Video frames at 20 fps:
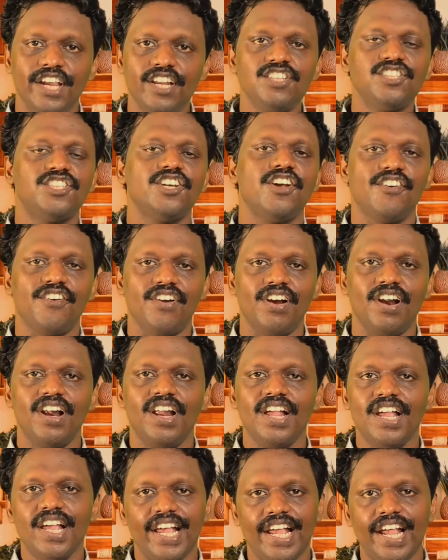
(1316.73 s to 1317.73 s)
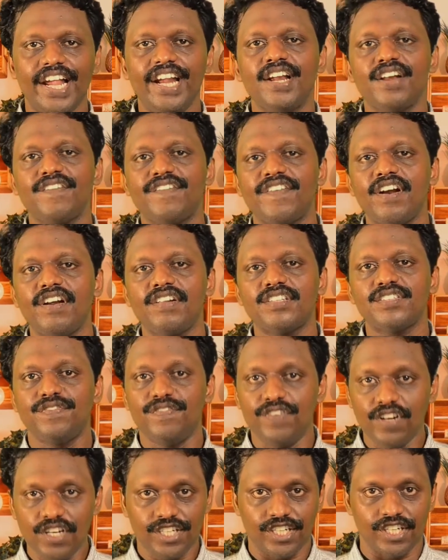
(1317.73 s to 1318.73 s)
In general,
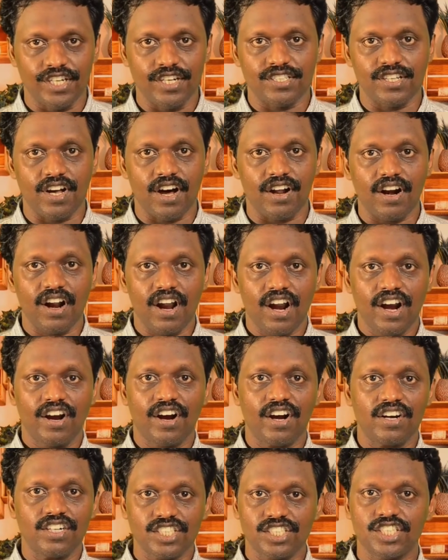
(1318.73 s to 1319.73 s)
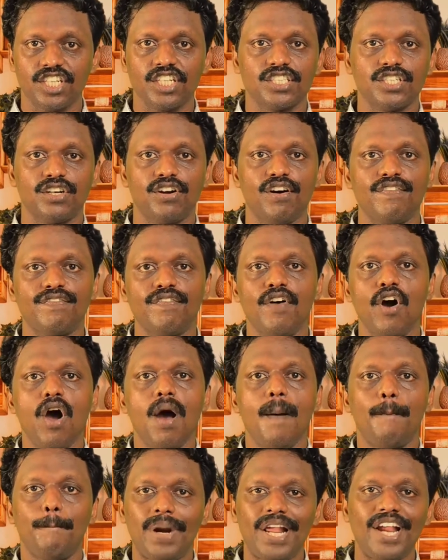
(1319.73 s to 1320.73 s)
interference filters are constructed of
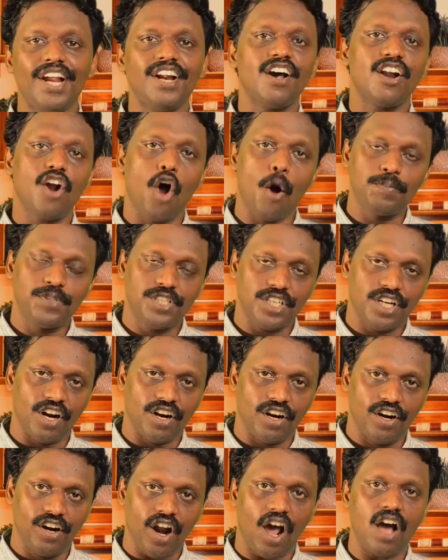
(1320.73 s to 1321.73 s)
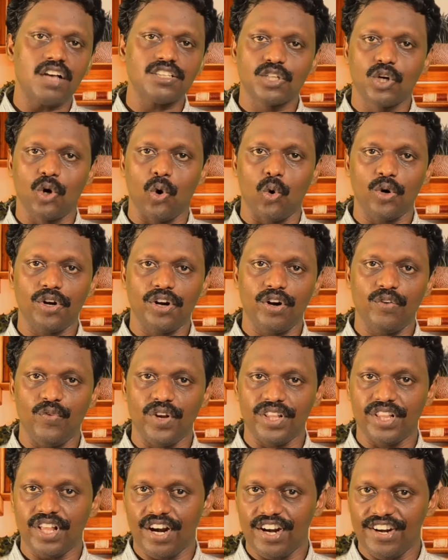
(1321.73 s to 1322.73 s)
planar optical glass
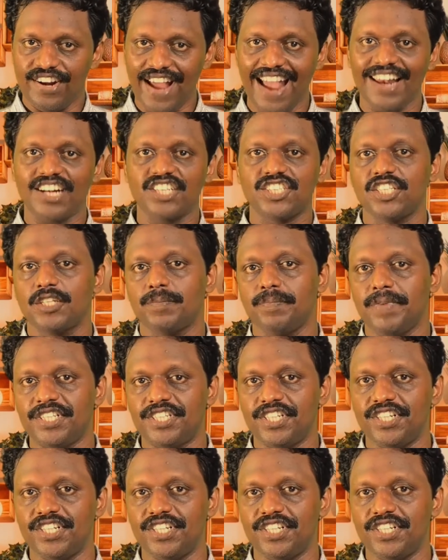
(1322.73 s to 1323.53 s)
coated with dielectric